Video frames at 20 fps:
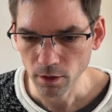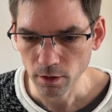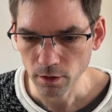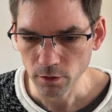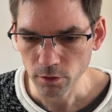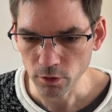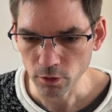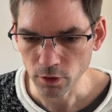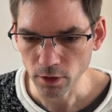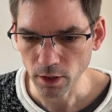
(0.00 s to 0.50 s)

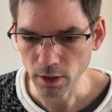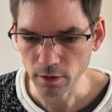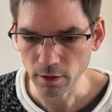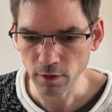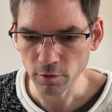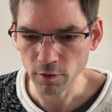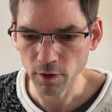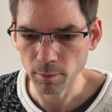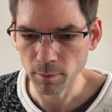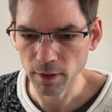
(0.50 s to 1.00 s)
So yeah,
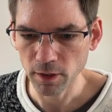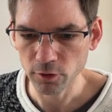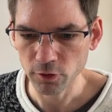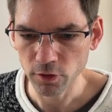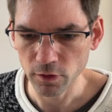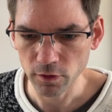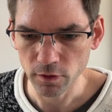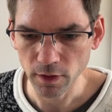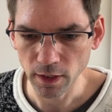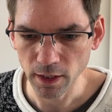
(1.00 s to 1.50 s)
definitely
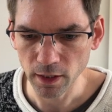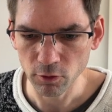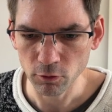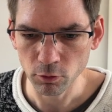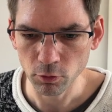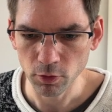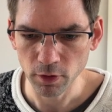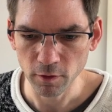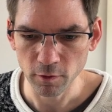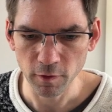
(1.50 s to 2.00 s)
miniatures, die
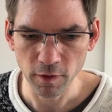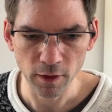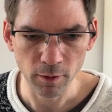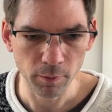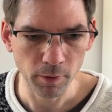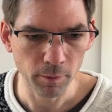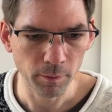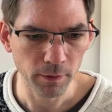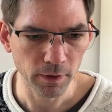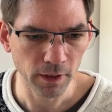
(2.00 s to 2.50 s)
rolling,
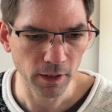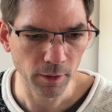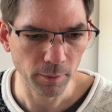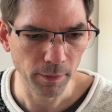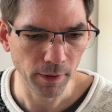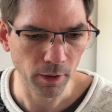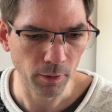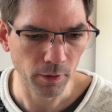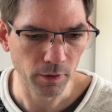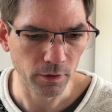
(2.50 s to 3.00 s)
variable player
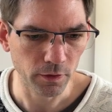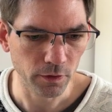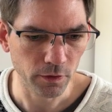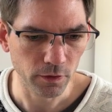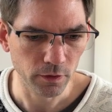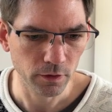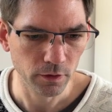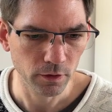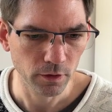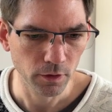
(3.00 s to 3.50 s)
powers.
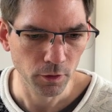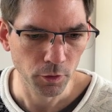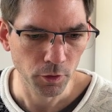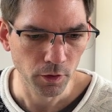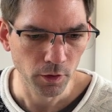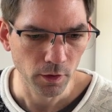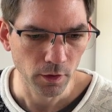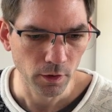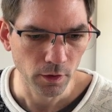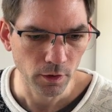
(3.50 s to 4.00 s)

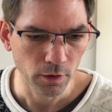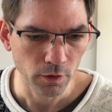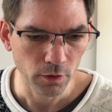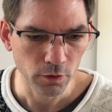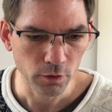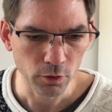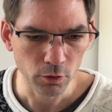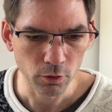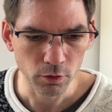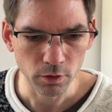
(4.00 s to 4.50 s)

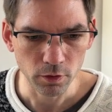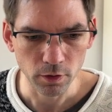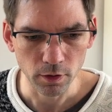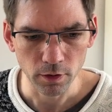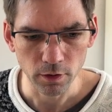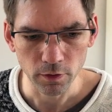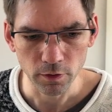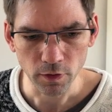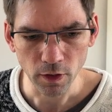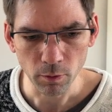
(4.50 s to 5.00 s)
So
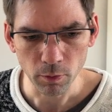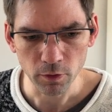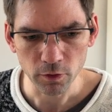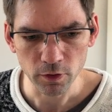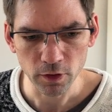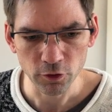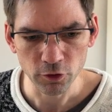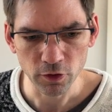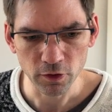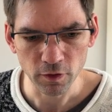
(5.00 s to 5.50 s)
Star Wars
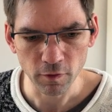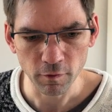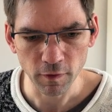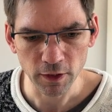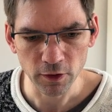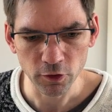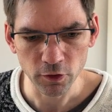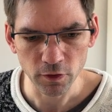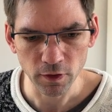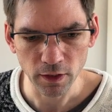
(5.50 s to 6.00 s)
Legions
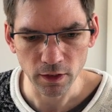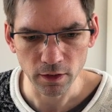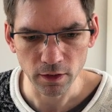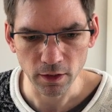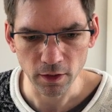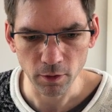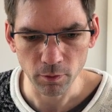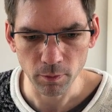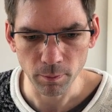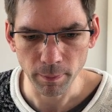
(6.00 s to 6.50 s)
invites you to enter the
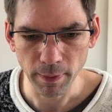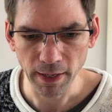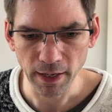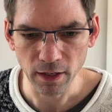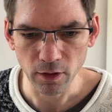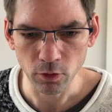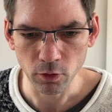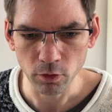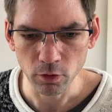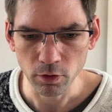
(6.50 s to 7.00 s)
ground
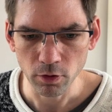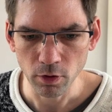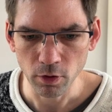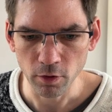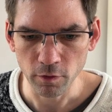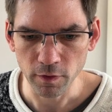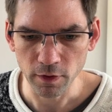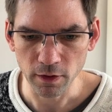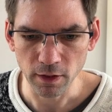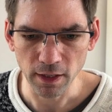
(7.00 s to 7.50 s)
battle
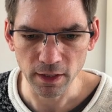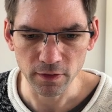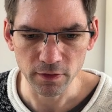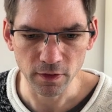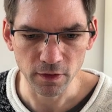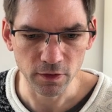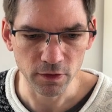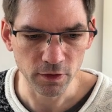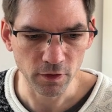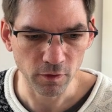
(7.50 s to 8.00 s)
of the
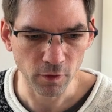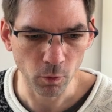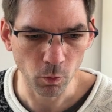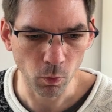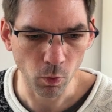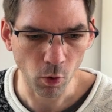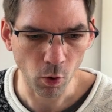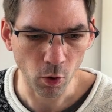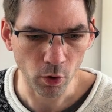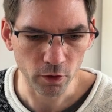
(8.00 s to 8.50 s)
Galactic Civil
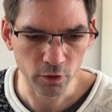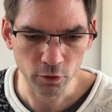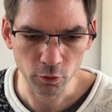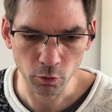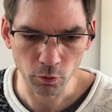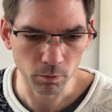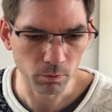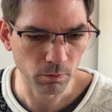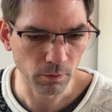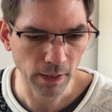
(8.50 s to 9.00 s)
War.
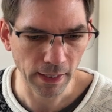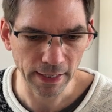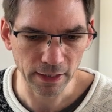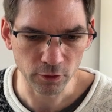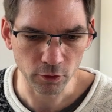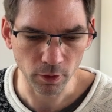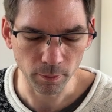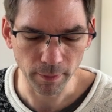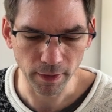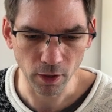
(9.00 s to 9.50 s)
So it's
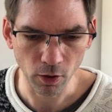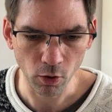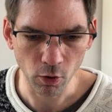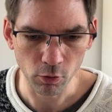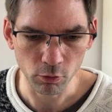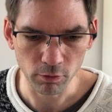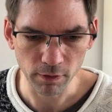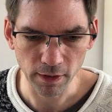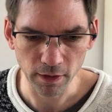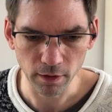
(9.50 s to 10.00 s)
going to be
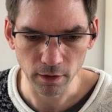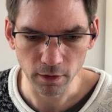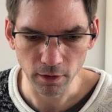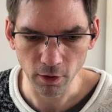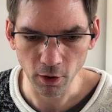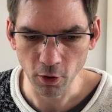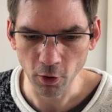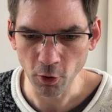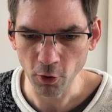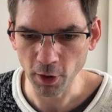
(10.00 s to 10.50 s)
all
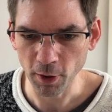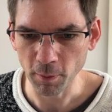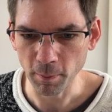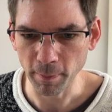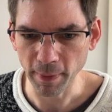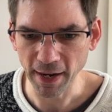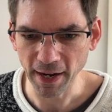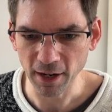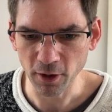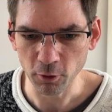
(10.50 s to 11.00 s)
out
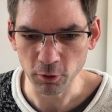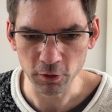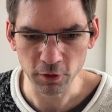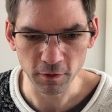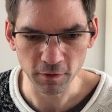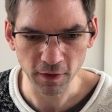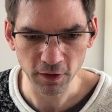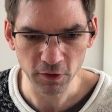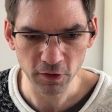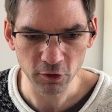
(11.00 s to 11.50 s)
battle. So
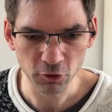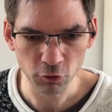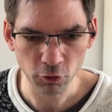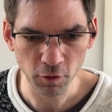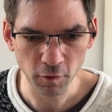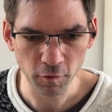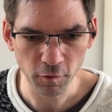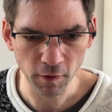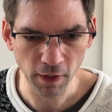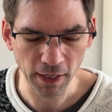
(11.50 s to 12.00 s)
if this is your
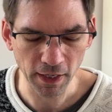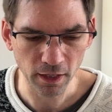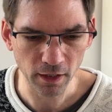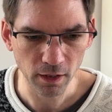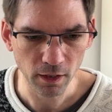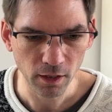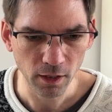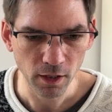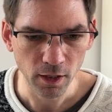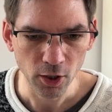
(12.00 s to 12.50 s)

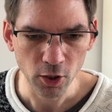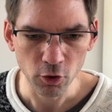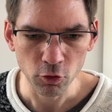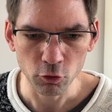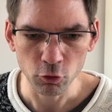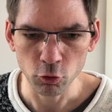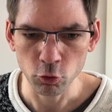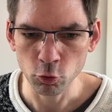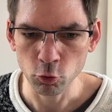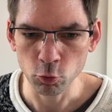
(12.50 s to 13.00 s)
thing,
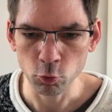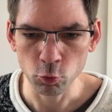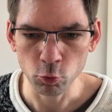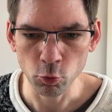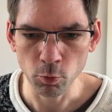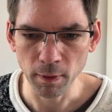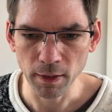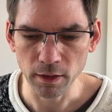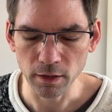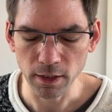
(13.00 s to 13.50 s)
you
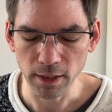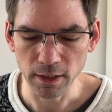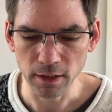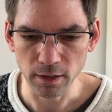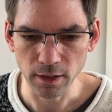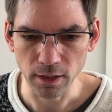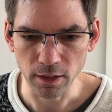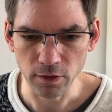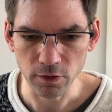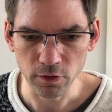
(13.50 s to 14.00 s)
might like
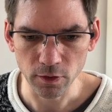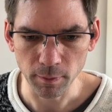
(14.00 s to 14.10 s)
this.